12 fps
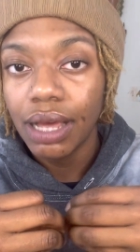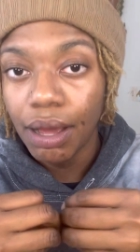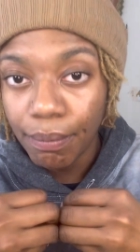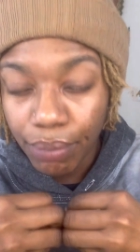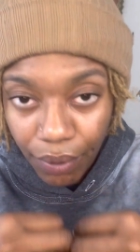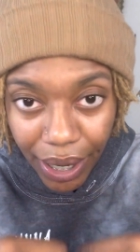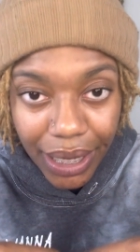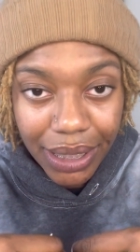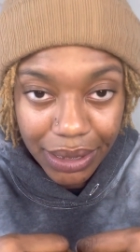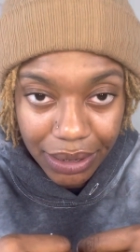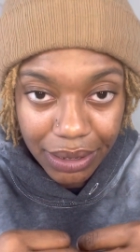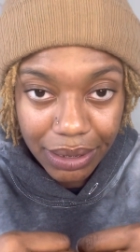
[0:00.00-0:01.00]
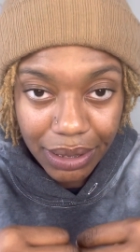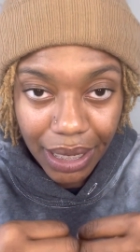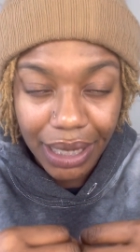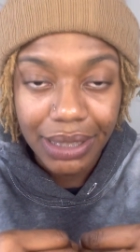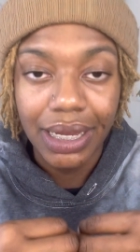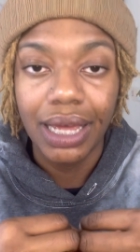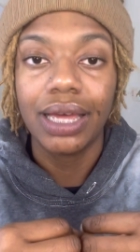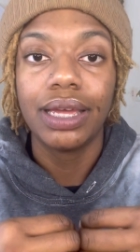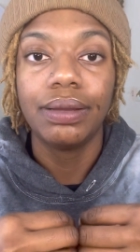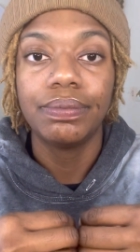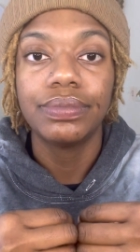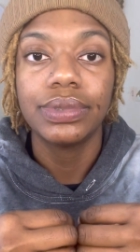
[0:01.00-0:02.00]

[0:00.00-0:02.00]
a break at times